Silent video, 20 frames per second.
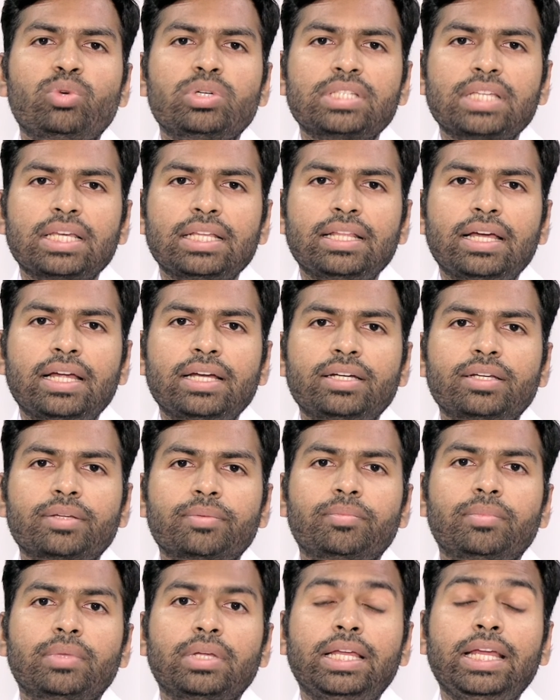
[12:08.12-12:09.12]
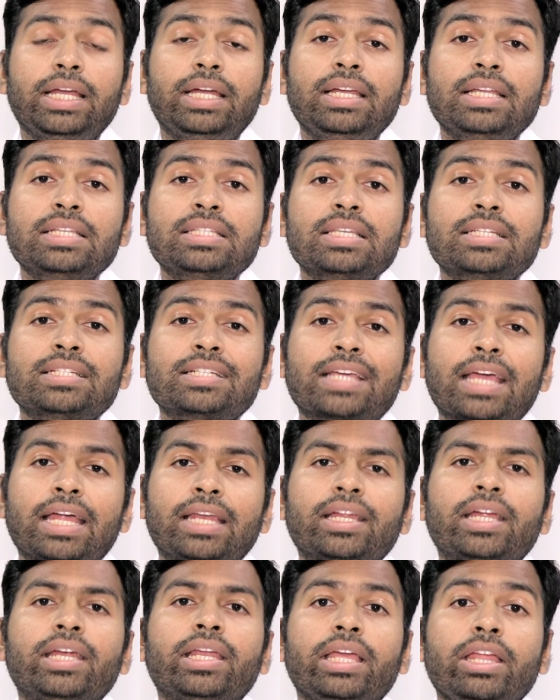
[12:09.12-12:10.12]
I would say that kidney cyst
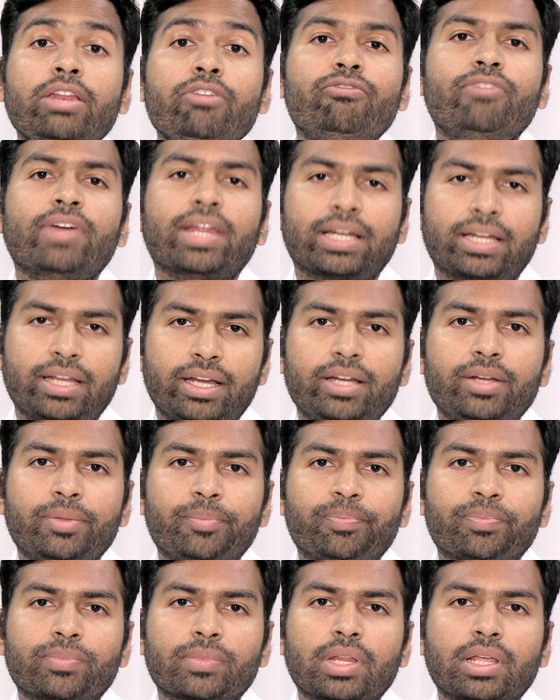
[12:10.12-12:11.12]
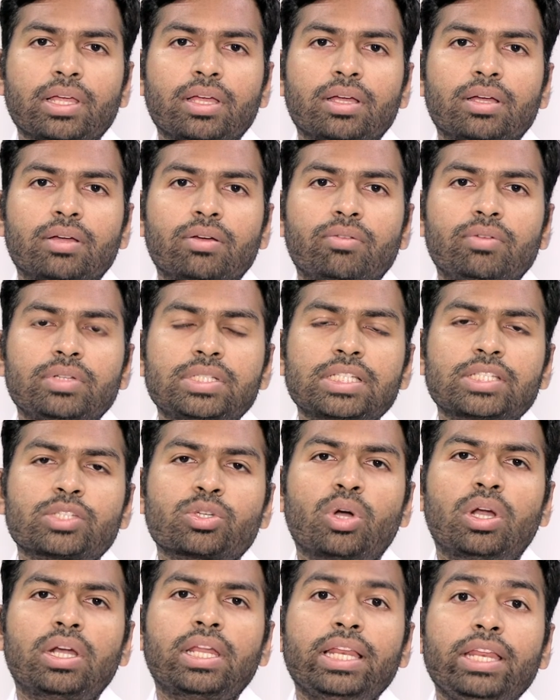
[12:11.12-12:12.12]
can get infected, which
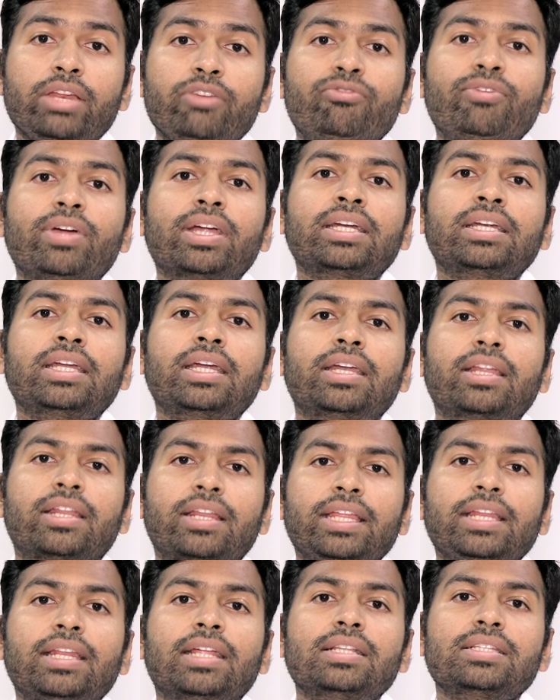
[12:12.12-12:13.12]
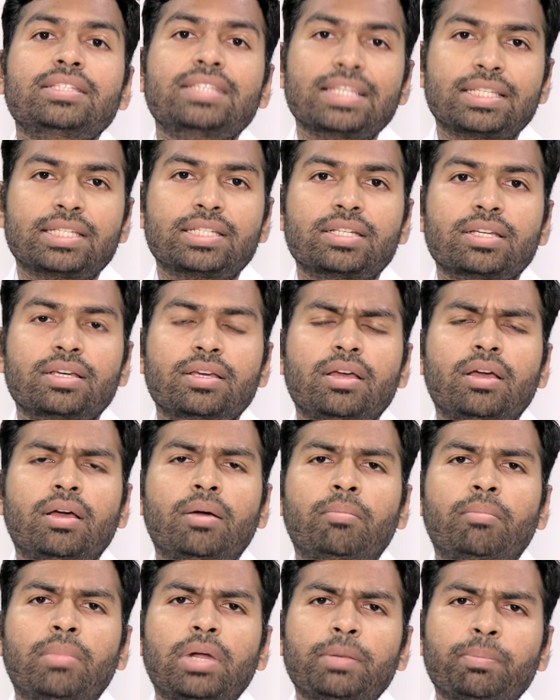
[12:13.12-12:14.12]
is called an infected renal cyst,
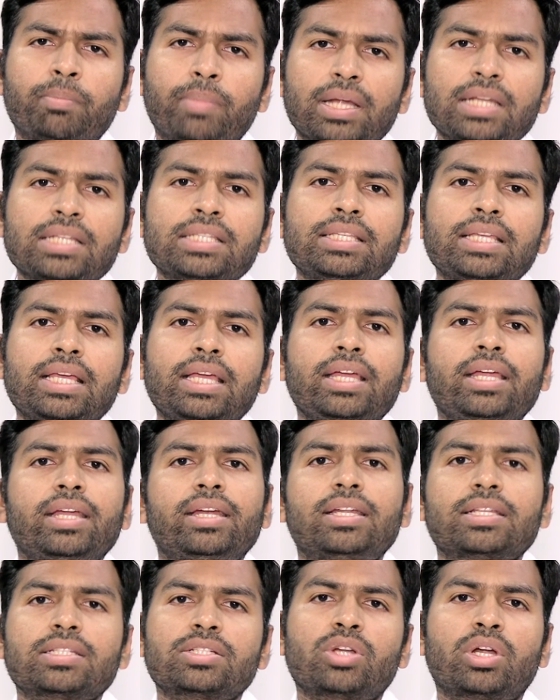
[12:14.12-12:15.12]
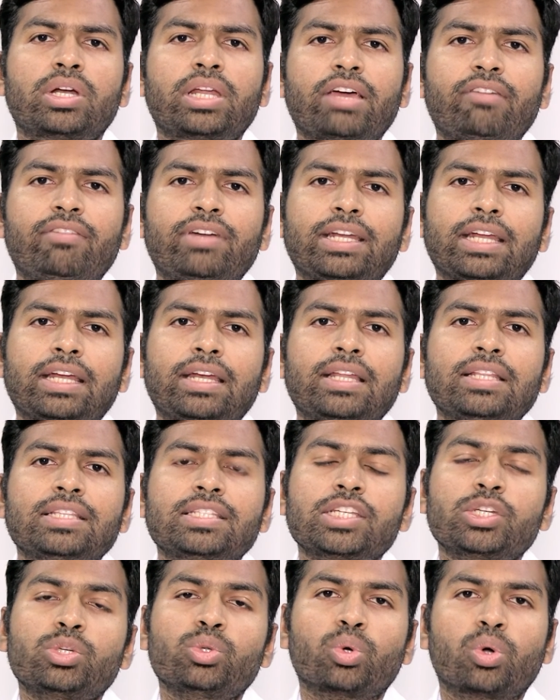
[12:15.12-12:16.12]
but per se it does not have a
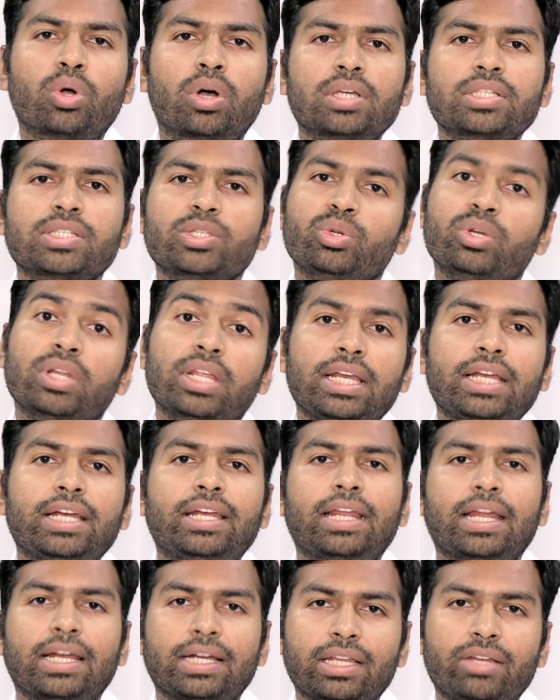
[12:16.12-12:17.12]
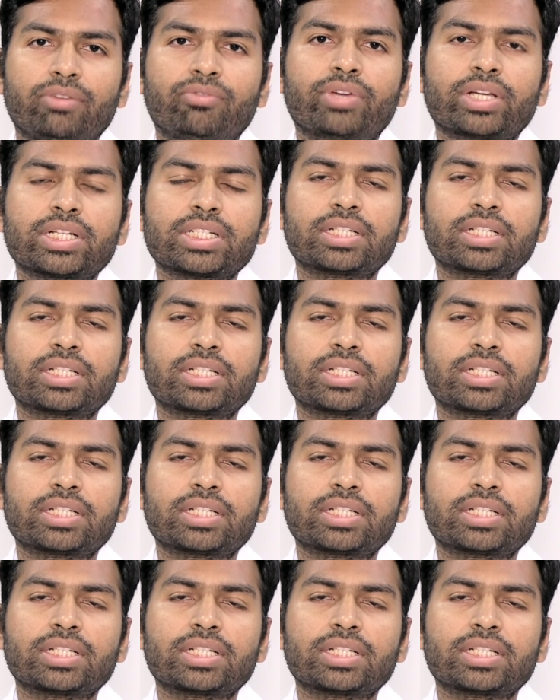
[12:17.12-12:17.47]
tendency to cause urinary tract